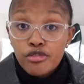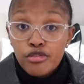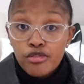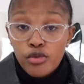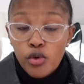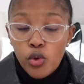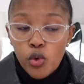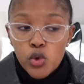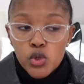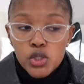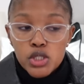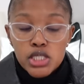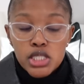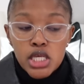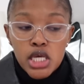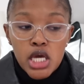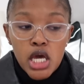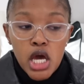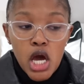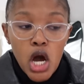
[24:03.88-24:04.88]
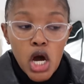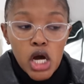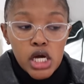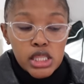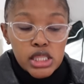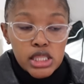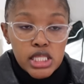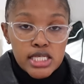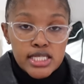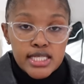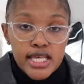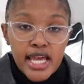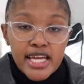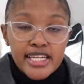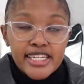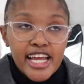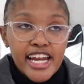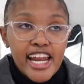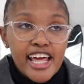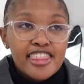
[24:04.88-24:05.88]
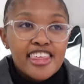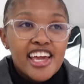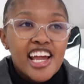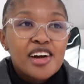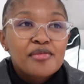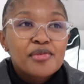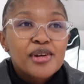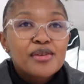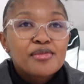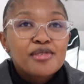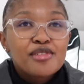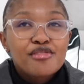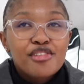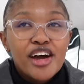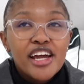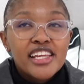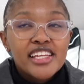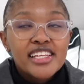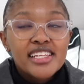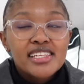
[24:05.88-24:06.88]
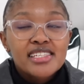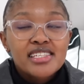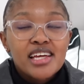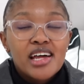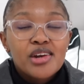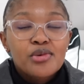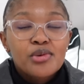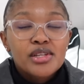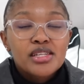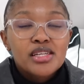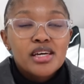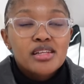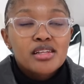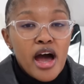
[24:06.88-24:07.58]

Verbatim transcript: floors on this end and i think i'm going to be finally done with